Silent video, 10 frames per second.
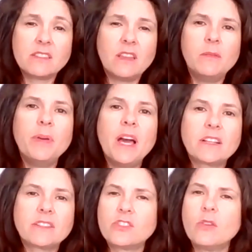has
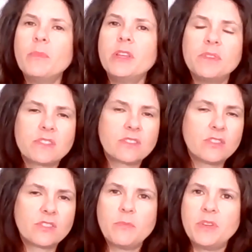impacted so many
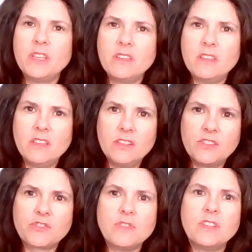businesses, so many
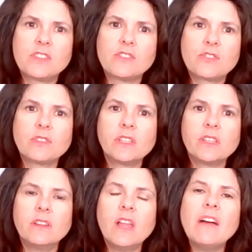industries, and
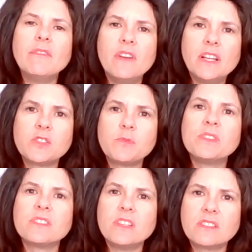certainly the live events
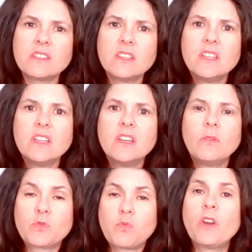business
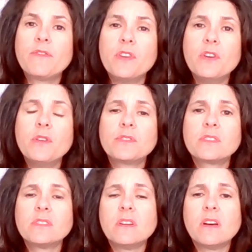was one of
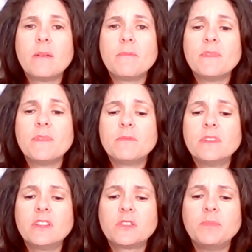those
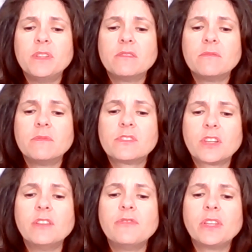that has been
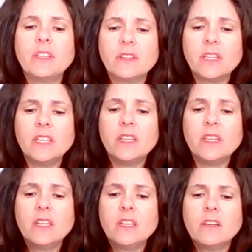significantly
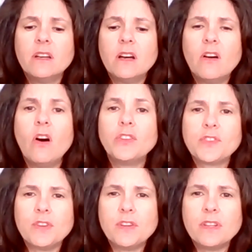
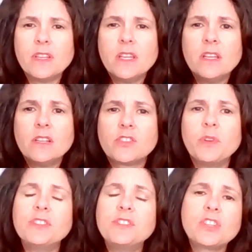altered. So
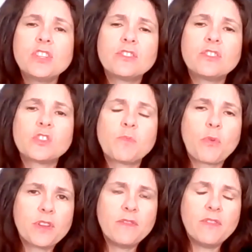in addition to
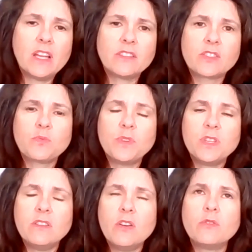sporting events,
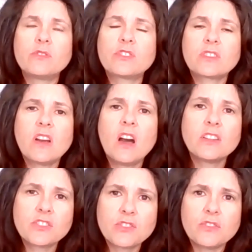we host
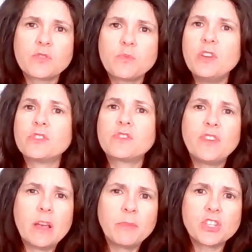concerts, we host
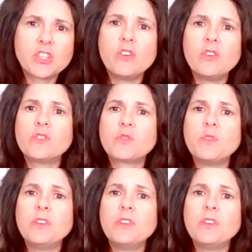family shows,